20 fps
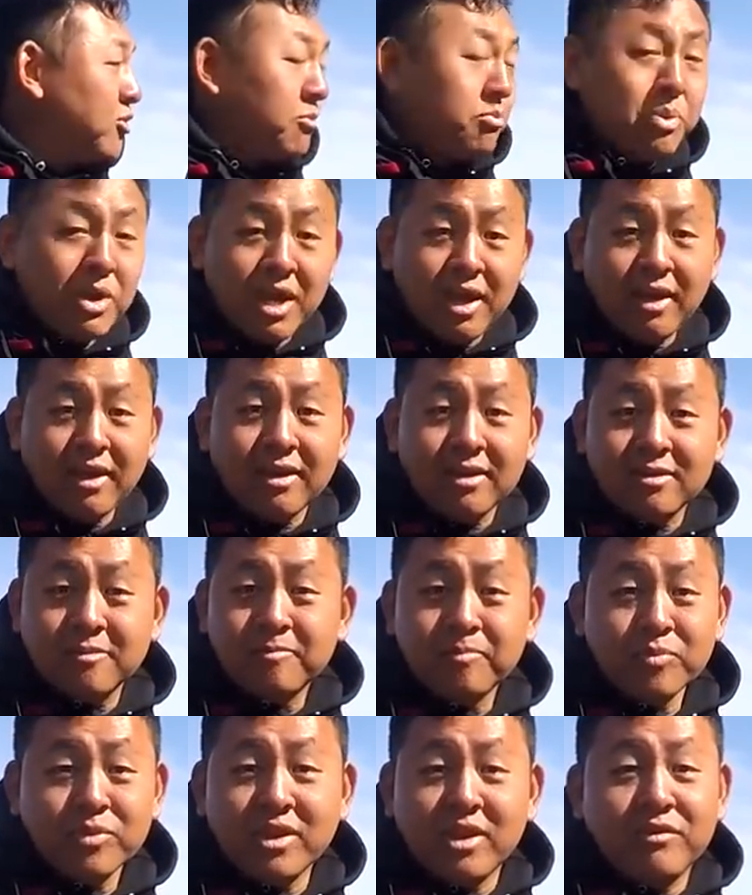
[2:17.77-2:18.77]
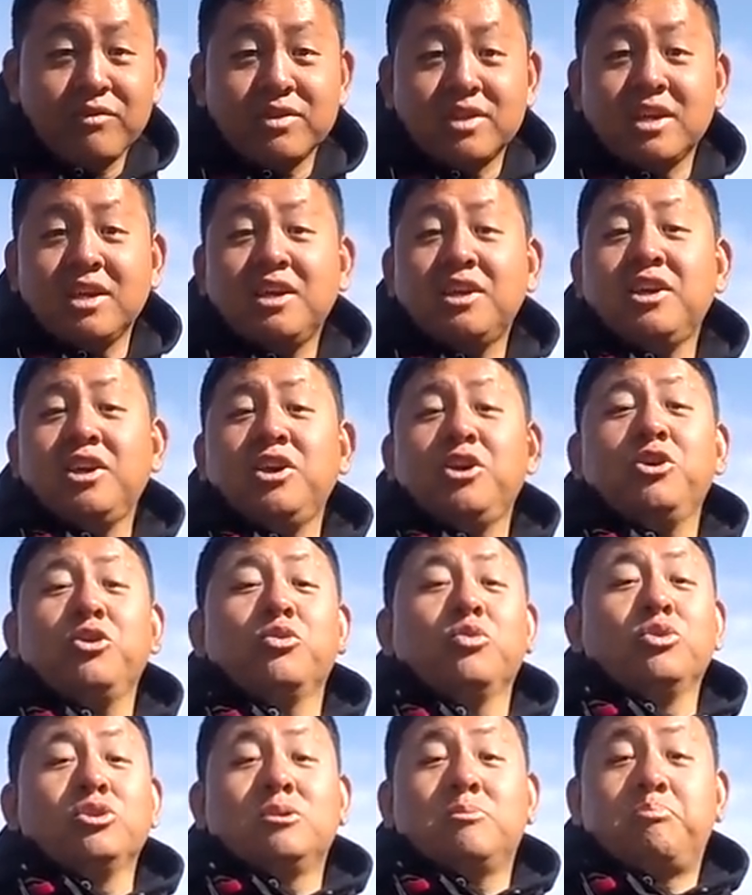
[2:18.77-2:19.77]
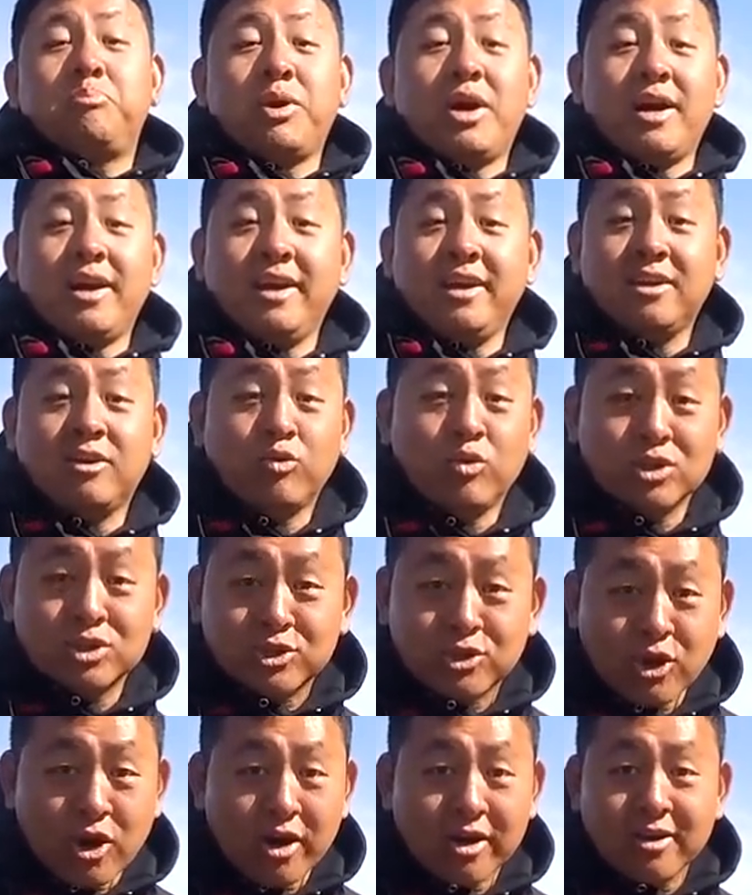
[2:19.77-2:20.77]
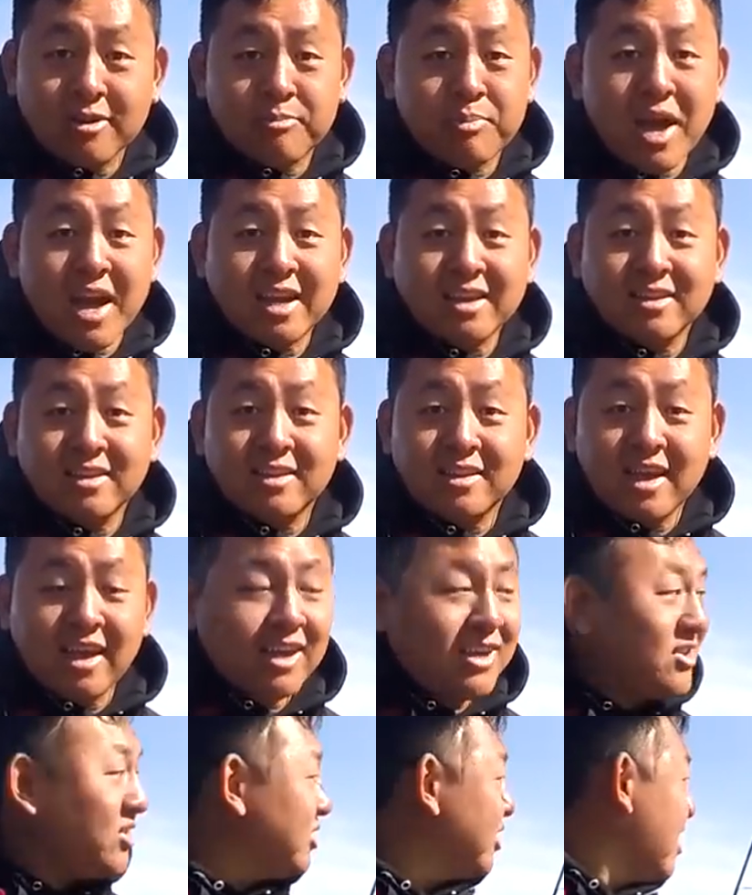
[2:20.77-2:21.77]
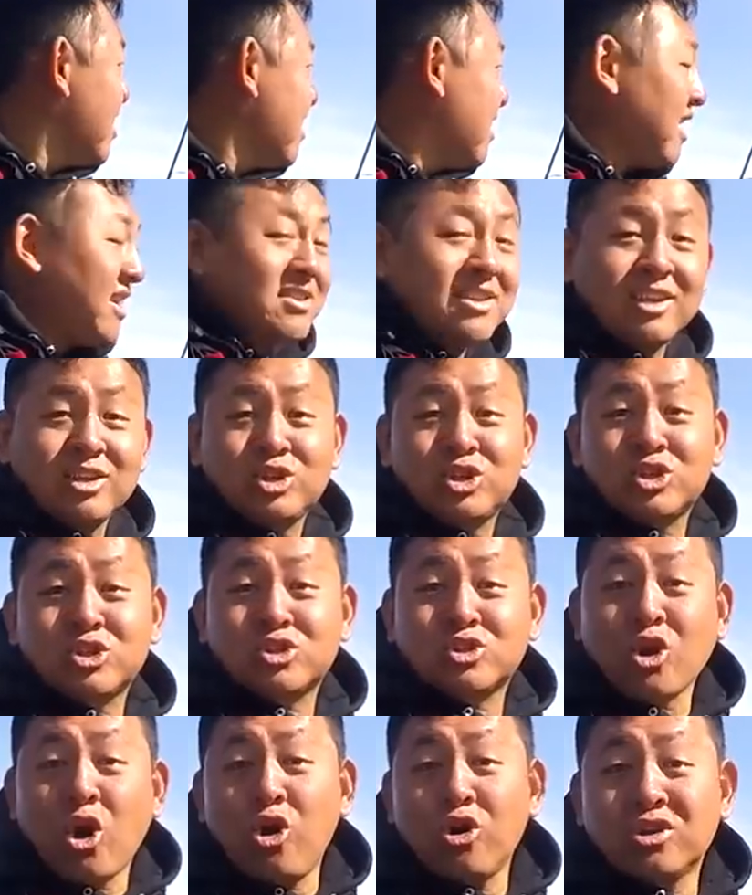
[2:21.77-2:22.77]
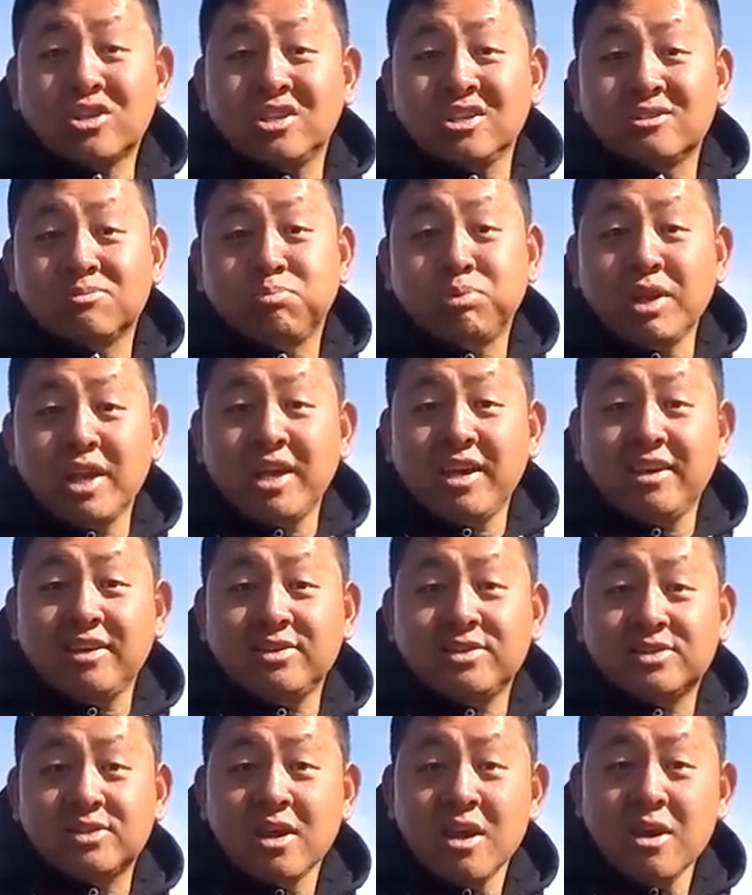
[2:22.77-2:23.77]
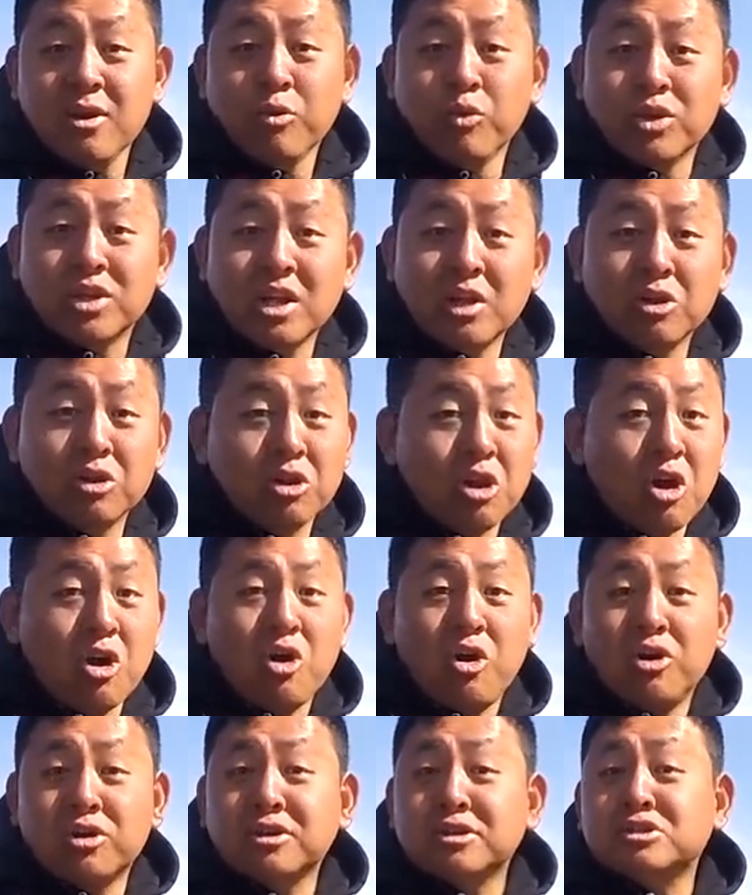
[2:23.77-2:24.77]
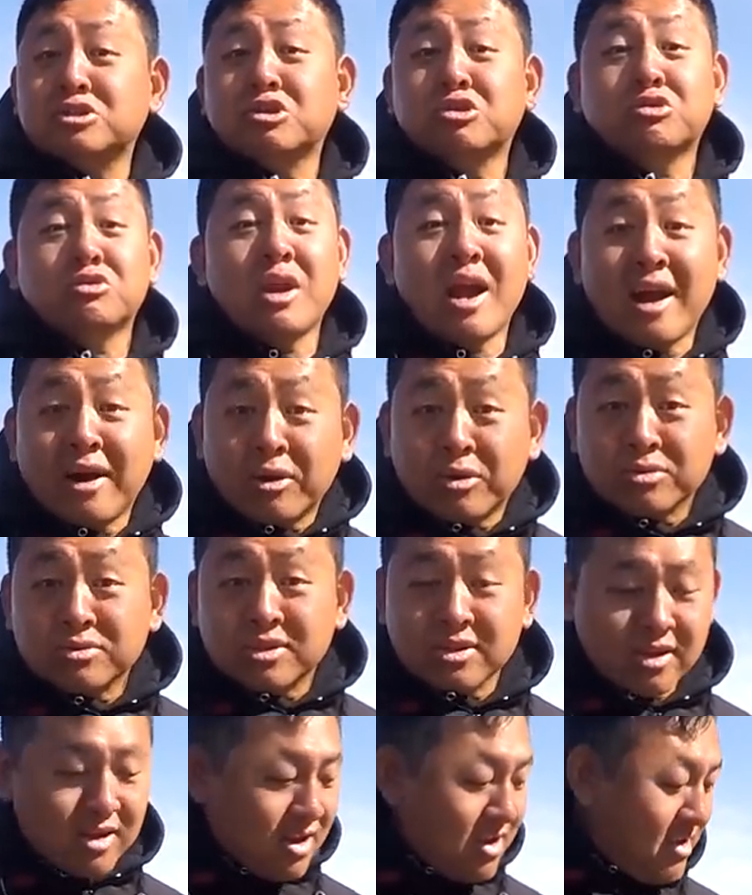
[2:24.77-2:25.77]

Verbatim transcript: to Ben, even a huge pike was caught here back in the days, and they stocked this place with a lot of trout.